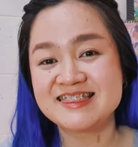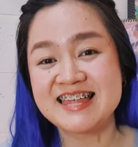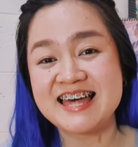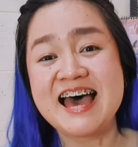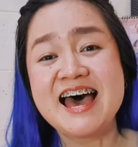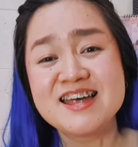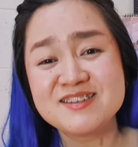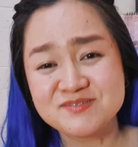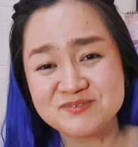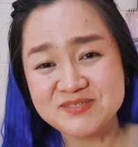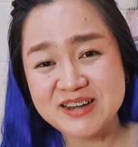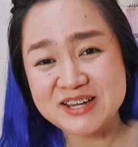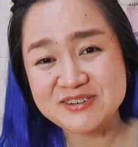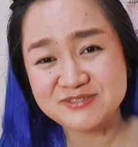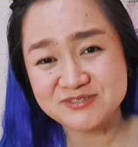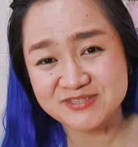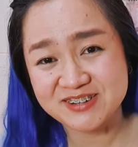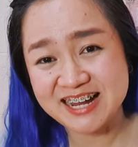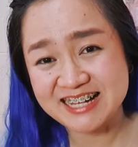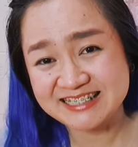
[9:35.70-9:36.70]
that, my
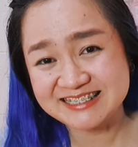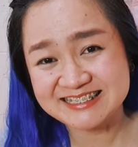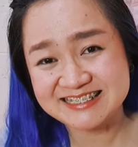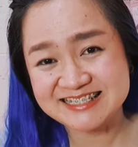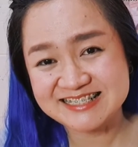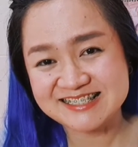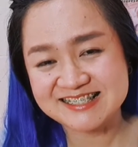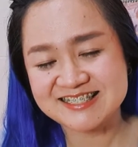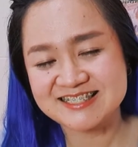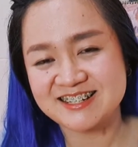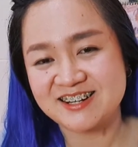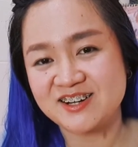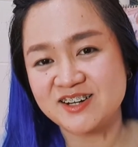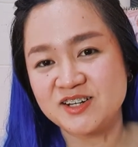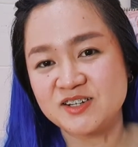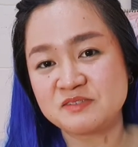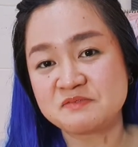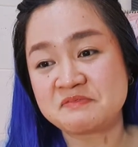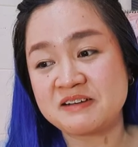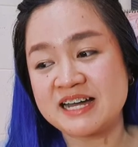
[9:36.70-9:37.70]
friends,
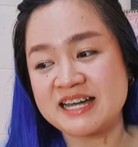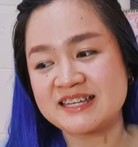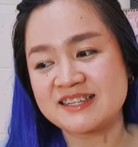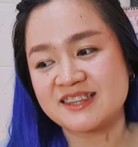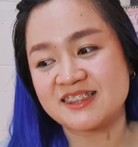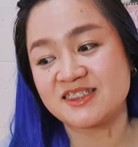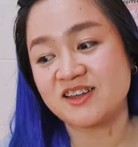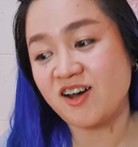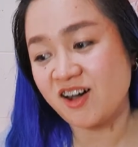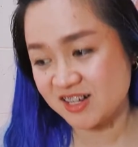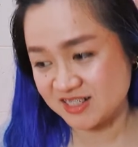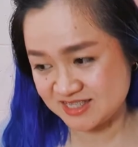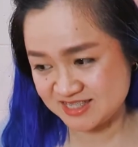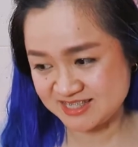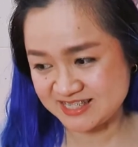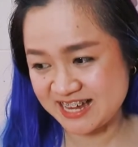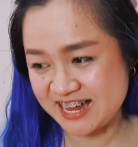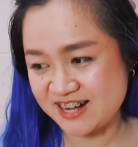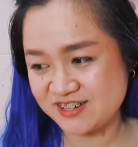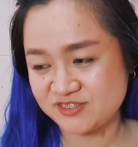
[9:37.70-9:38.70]
are my thoughts
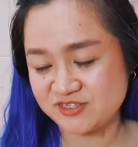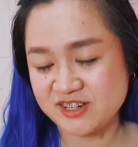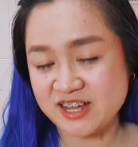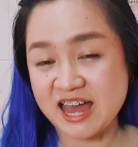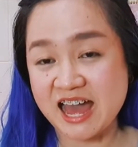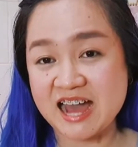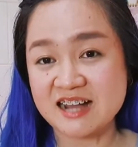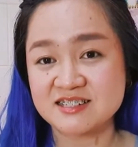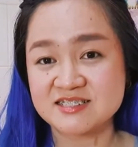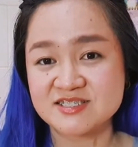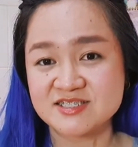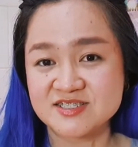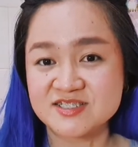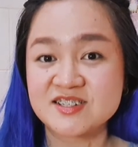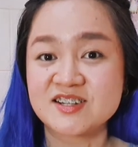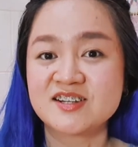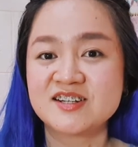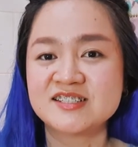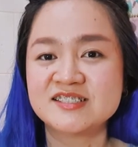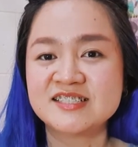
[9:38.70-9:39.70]
and
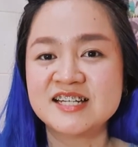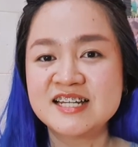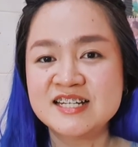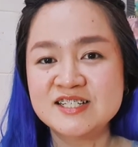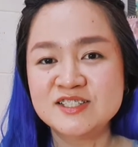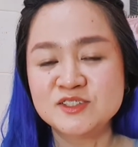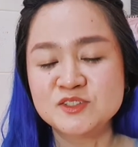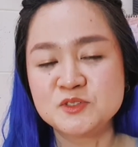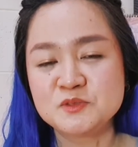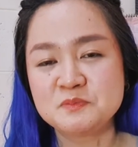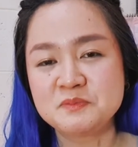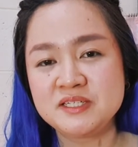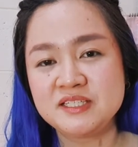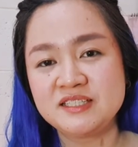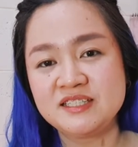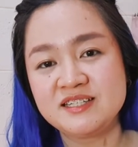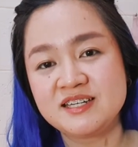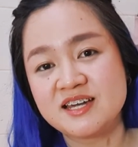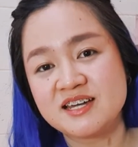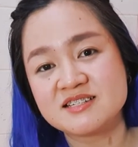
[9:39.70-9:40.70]
reaction to
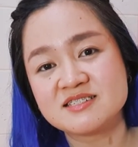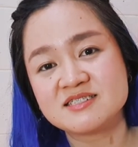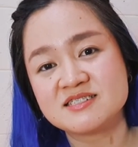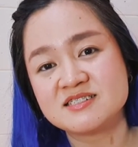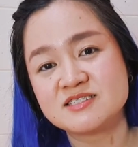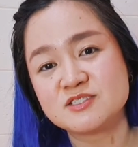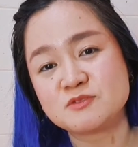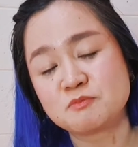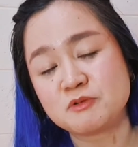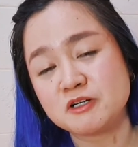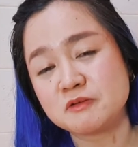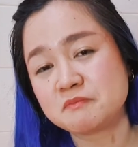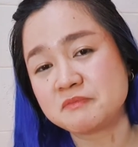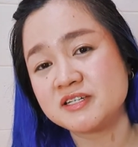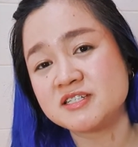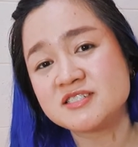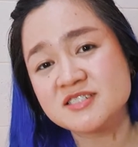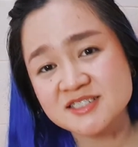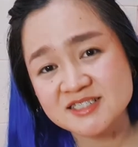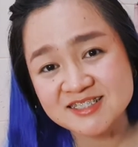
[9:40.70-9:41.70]
BTS's
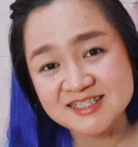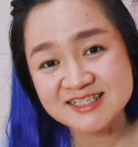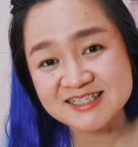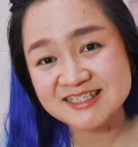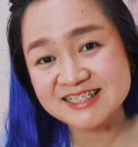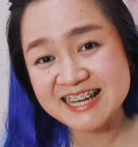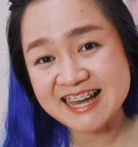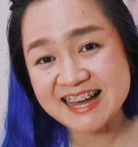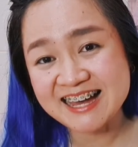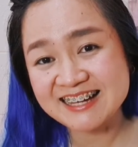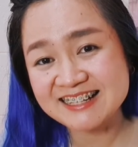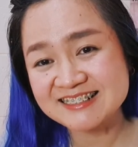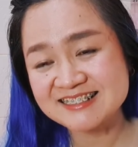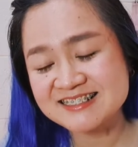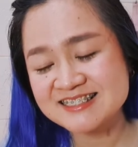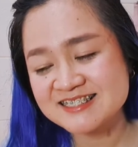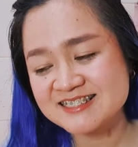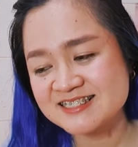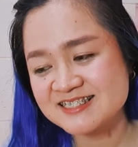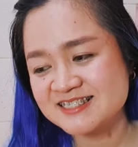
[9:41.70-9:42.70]
Permission to
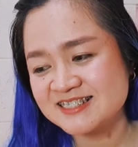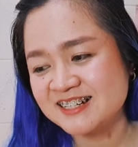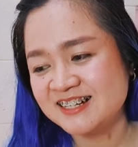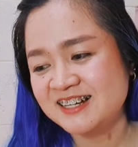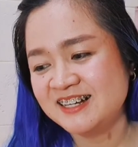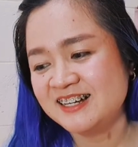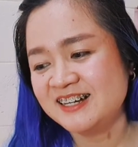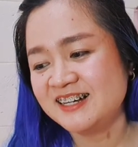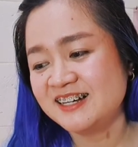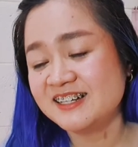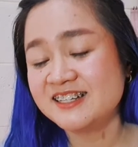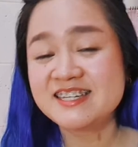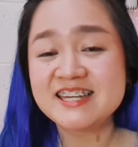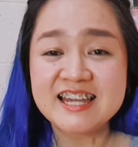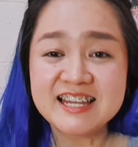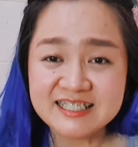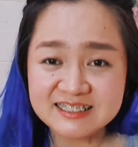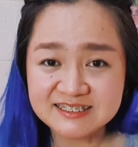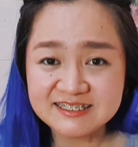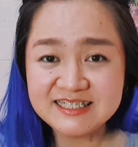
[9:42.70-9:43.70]
Dance.
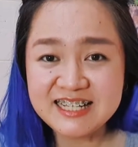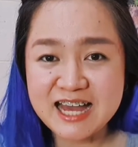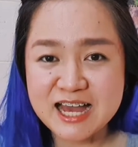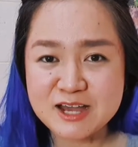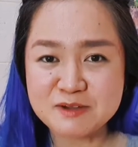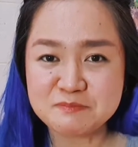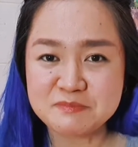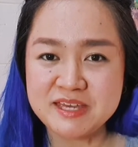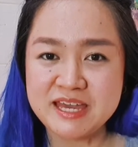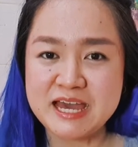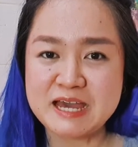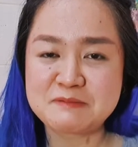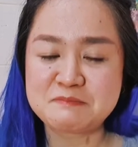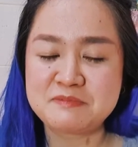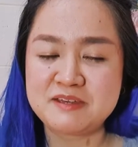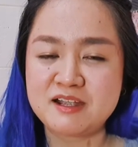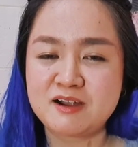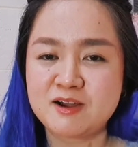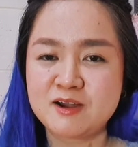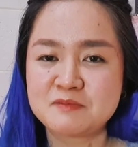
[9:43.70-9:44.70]
Again, happy,
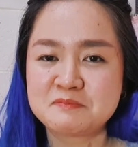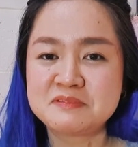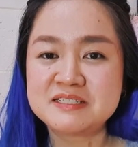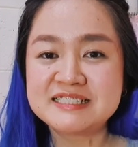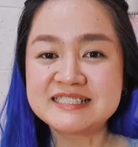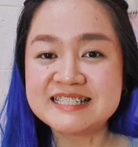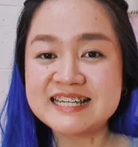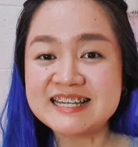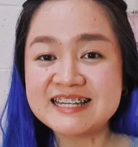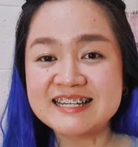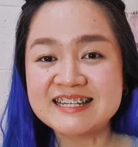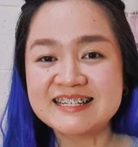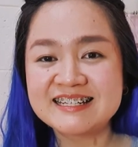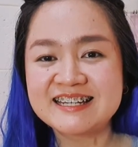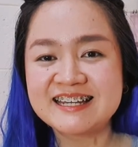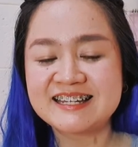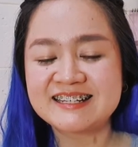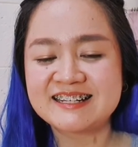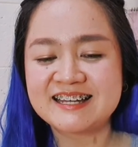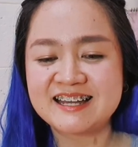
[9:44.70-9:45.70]
happy ARMY
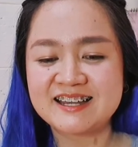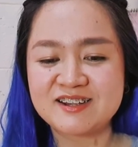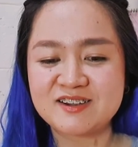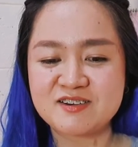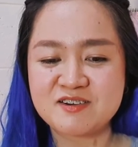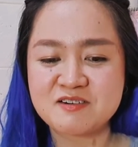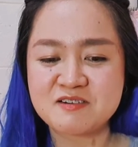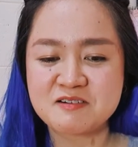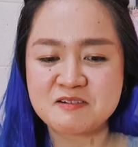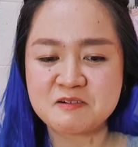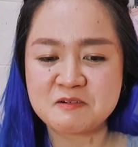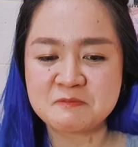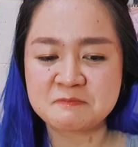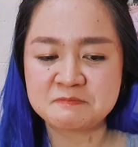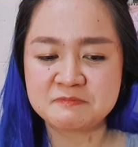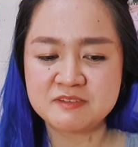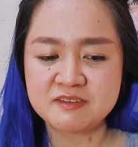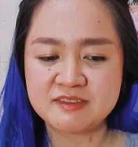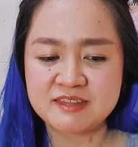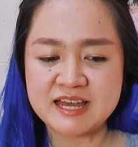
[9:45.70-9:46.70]
Day, and I hope
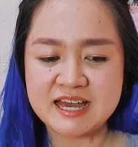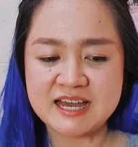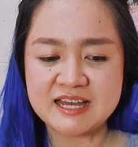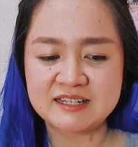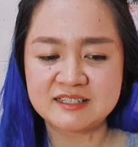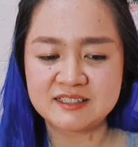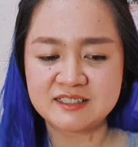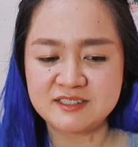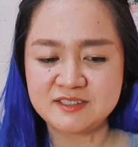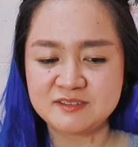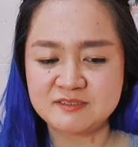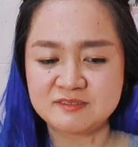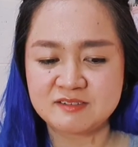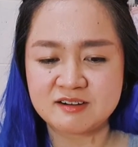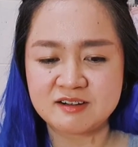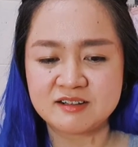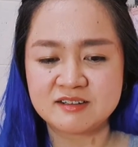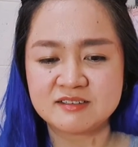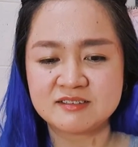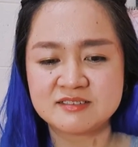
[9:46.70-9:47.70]
that you
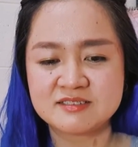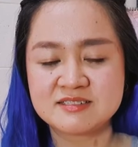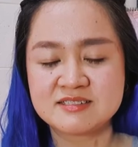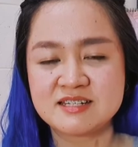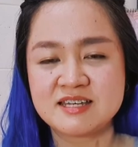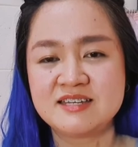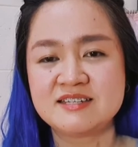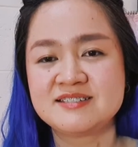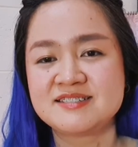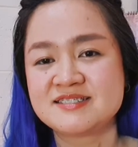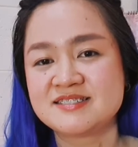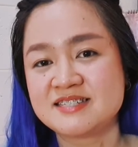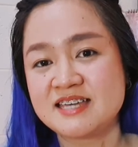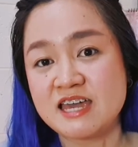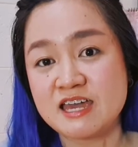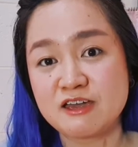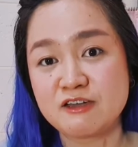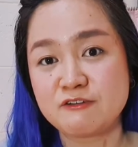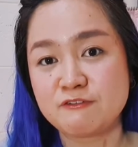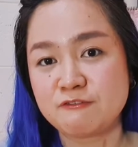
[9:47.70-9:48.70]
are staying
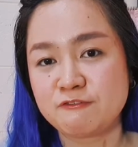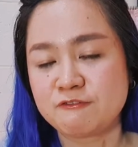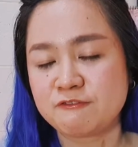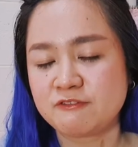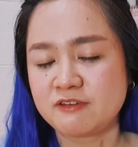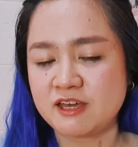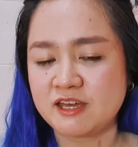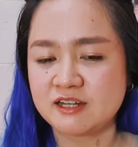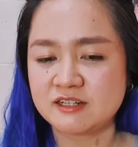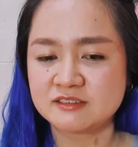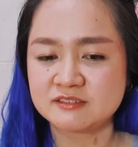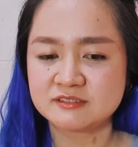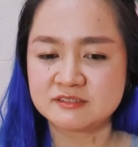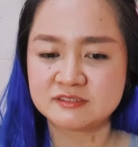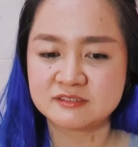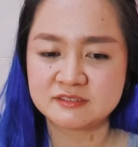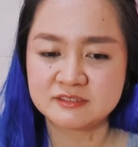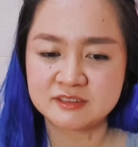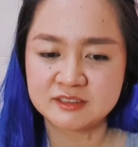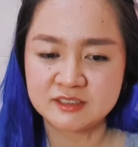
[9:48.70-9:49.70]
safe
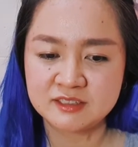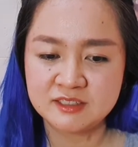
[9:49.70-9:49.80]
and